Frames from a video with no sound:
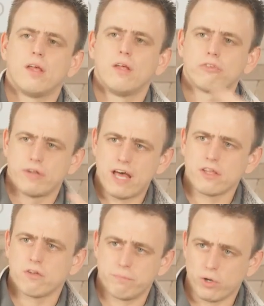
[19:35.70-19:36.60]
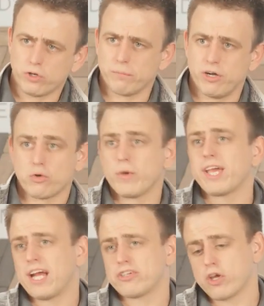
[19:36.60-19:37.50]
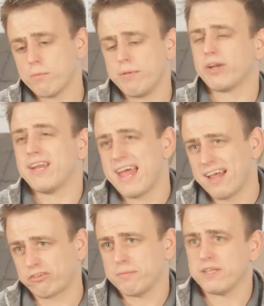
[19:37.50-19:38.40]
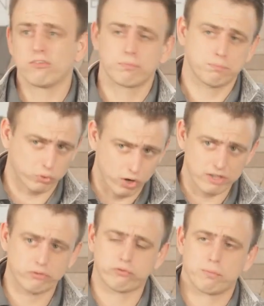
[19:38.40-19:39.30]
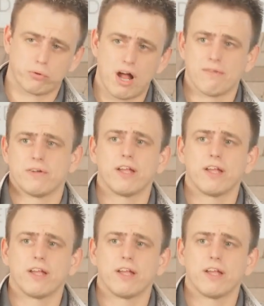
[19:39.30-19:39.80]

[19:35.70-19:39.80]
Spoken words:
So now that you've built your budget, we can actually go build an estimate that's price for profit.